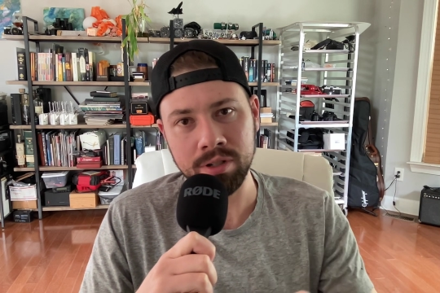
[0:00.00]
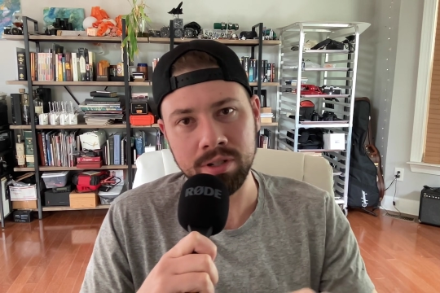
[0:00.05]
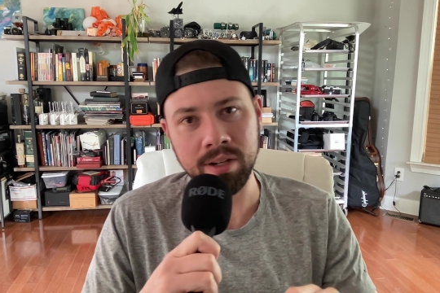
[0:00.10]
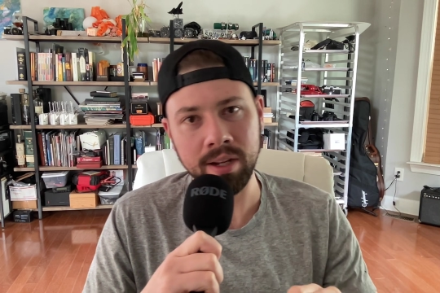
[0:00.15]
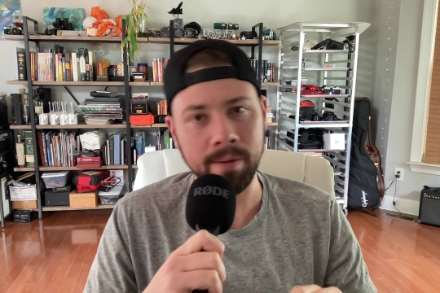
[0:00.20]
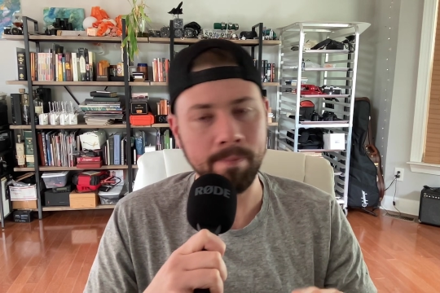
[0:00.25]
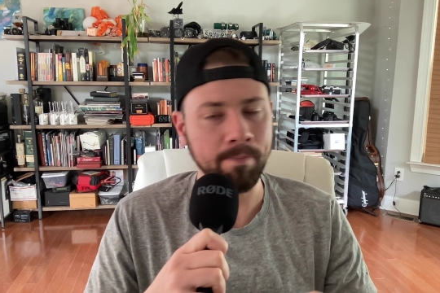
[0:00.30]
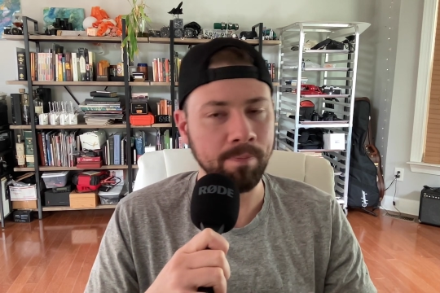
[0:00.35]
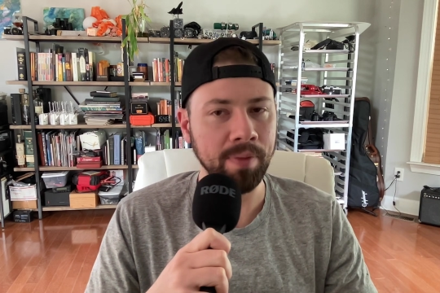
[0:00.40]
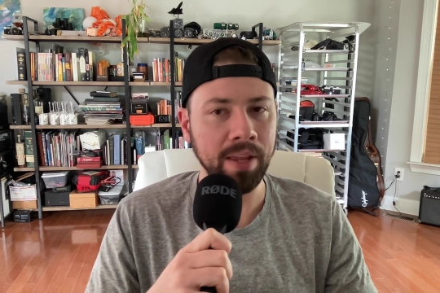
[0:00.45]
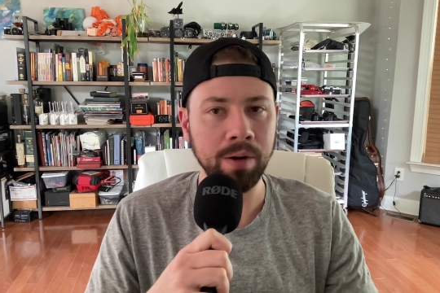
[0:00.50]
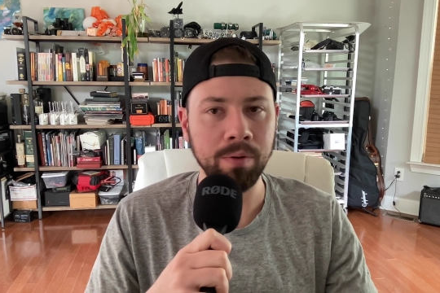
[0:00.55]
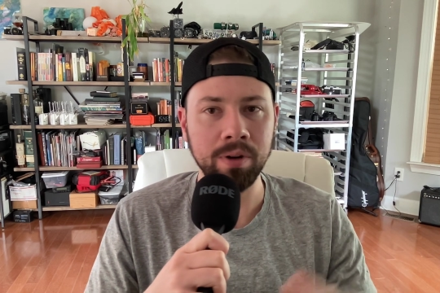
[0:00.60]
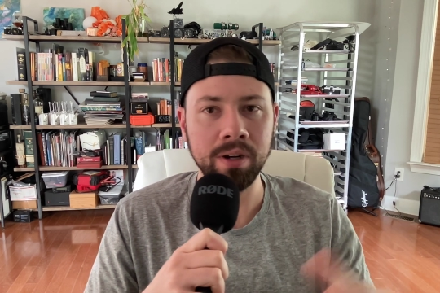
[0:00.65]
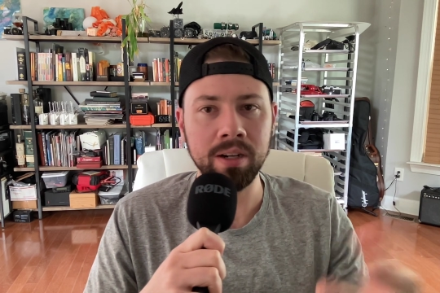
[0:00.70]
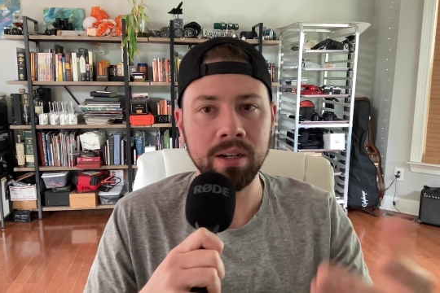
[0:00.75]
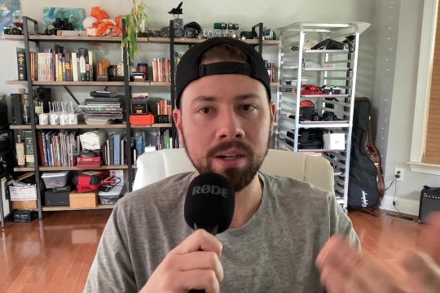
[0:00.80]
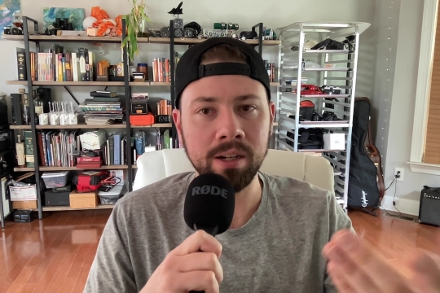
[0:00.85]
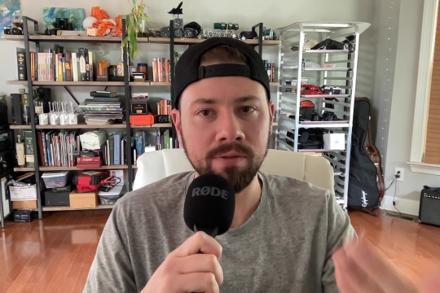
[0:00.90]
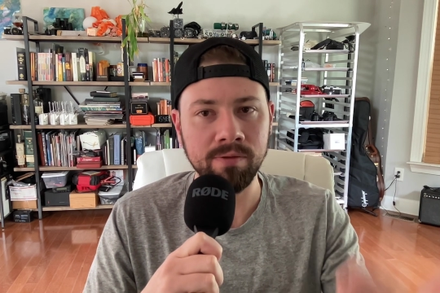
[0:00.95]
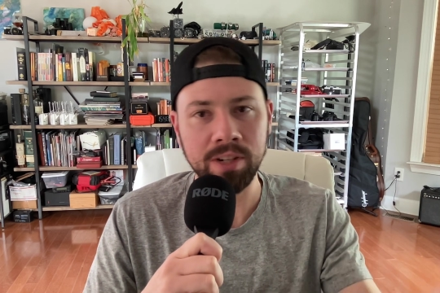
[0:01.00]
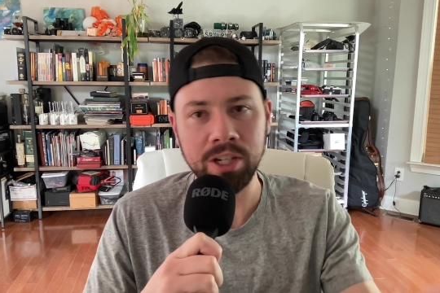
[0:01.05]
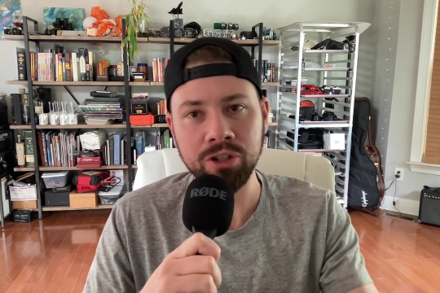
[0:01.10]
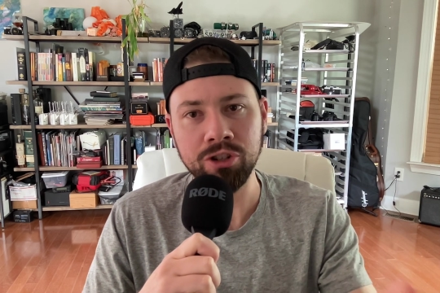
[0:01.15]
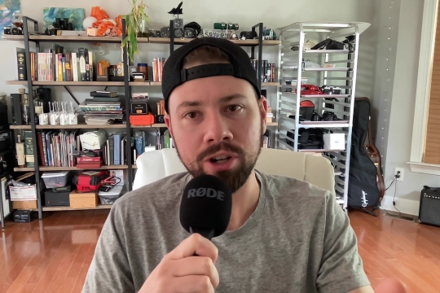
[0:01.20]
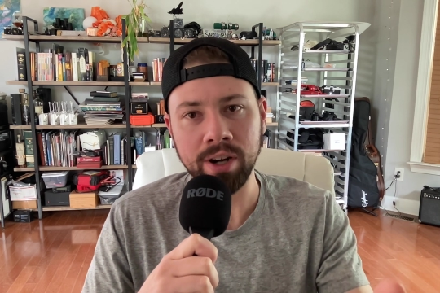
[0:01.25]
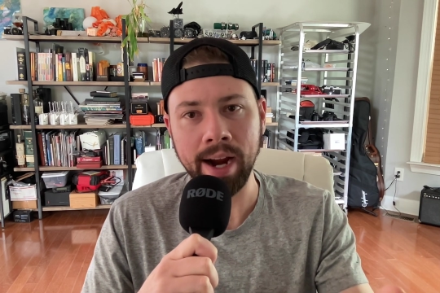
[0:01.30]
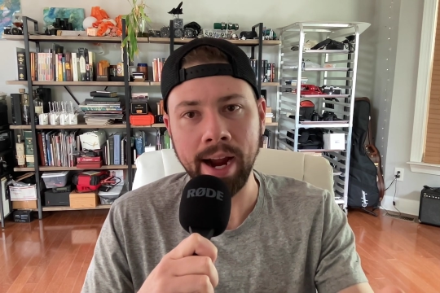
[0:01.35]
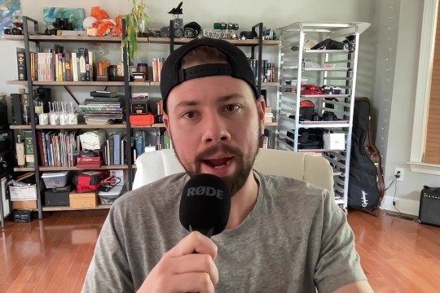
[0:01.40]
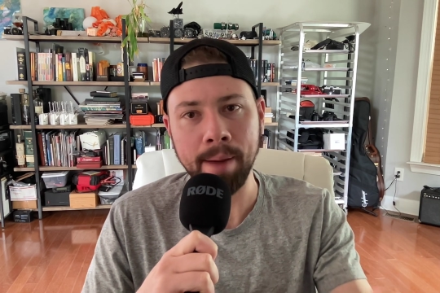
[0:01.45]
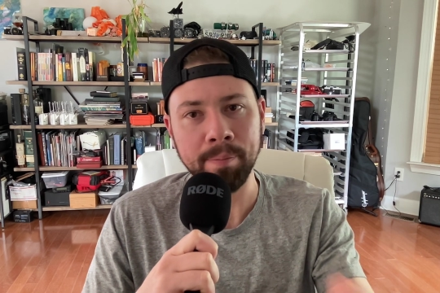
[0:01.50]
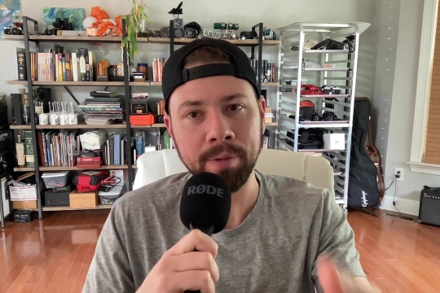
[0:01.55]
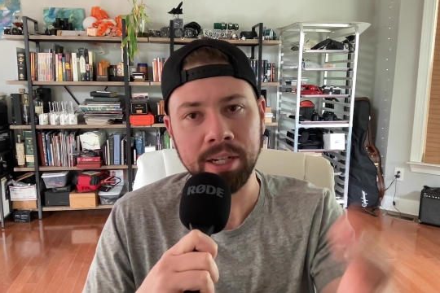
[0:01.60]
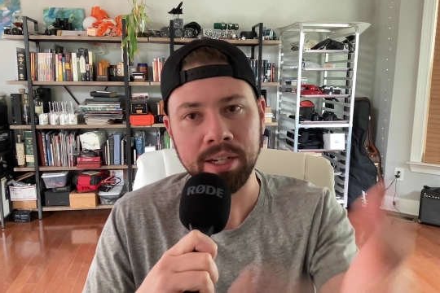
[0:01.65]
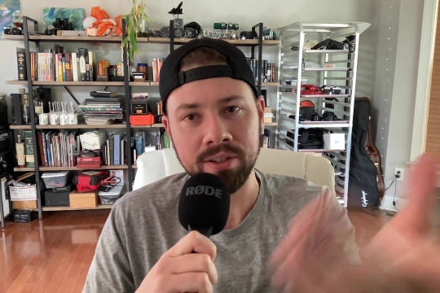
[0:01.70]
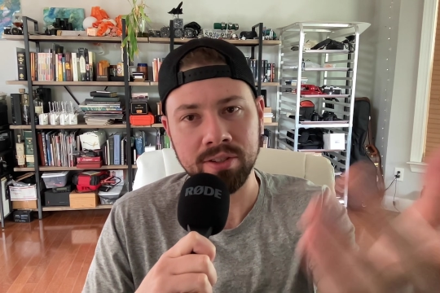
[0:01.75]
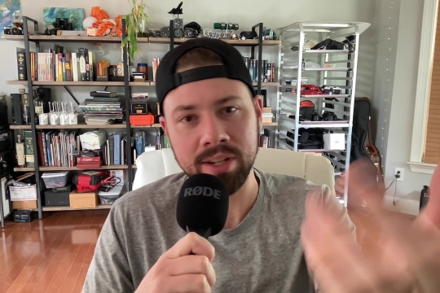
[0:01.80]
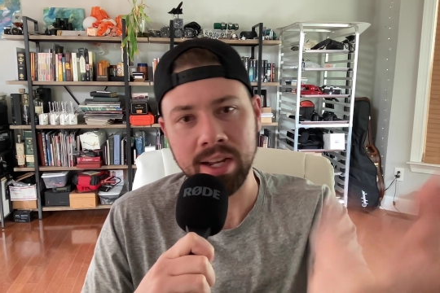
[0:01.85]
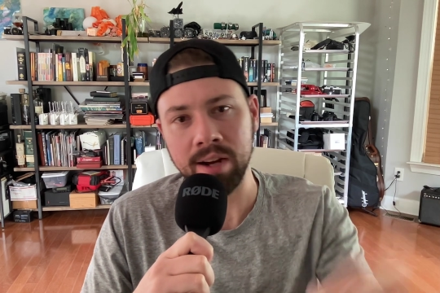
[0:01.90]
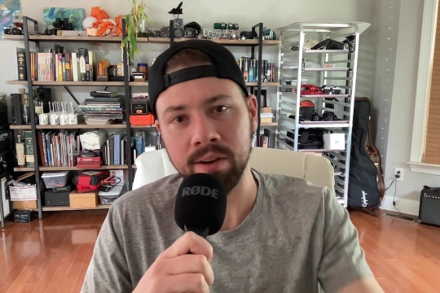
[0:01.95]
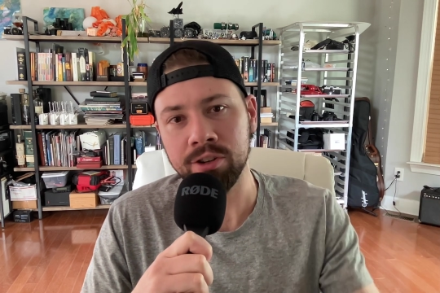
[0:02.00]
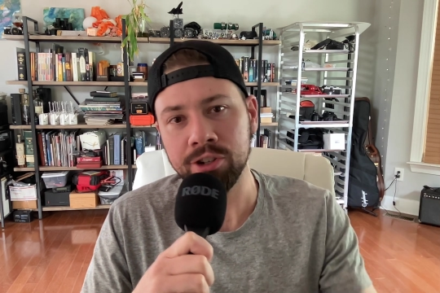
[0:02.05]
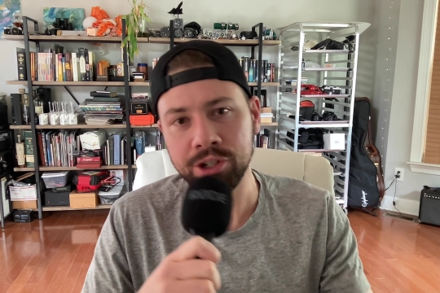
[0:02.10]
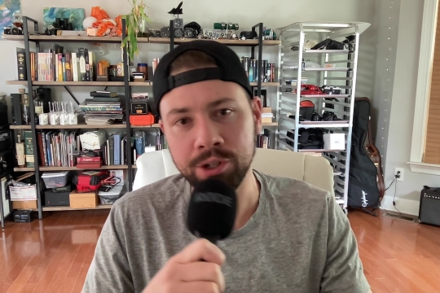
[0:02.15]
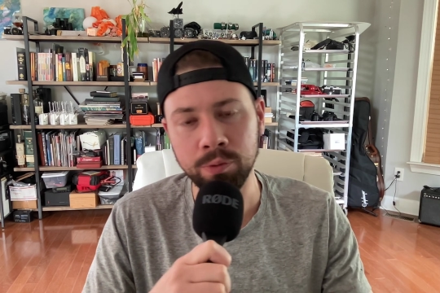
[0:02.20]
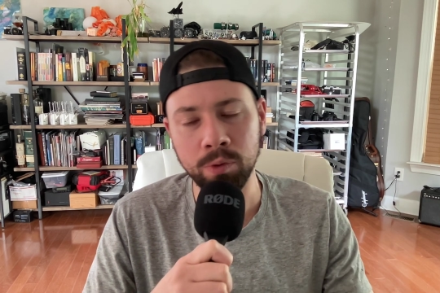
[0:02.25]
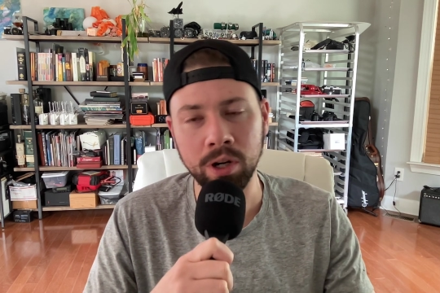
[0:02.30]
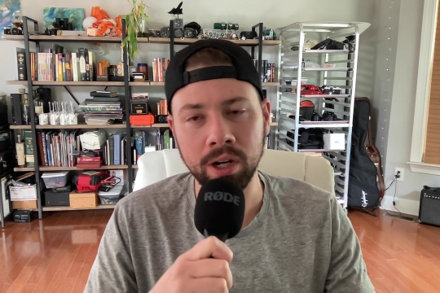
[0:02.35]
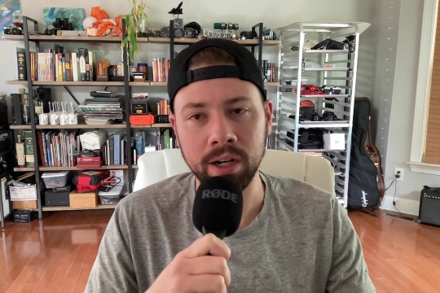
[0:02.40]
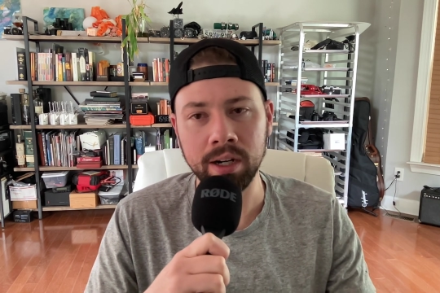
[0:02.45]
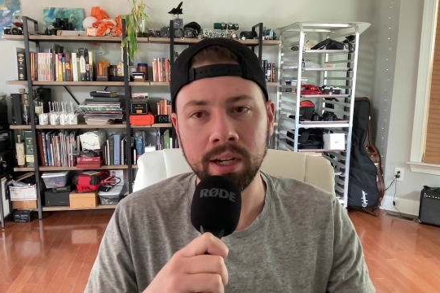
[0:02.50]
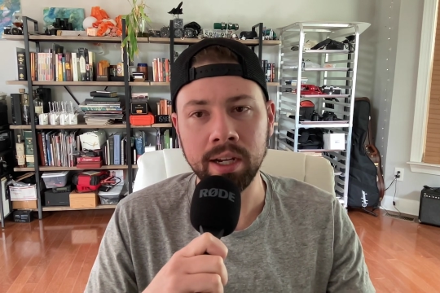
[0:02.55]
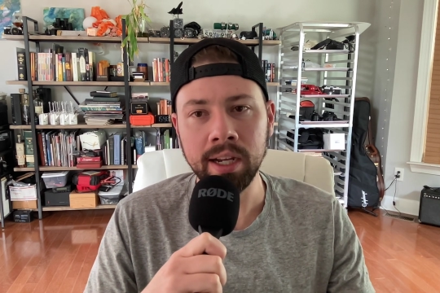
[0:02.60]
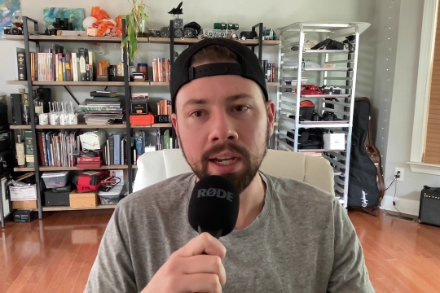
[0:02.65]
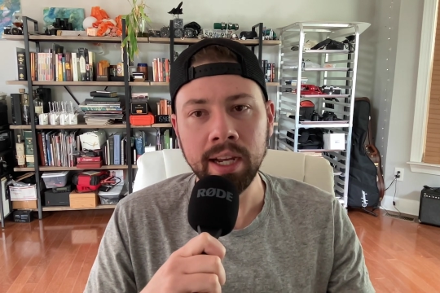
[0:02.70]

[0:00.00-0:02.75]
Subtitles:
Say, I want an adventure app and here's how it should work,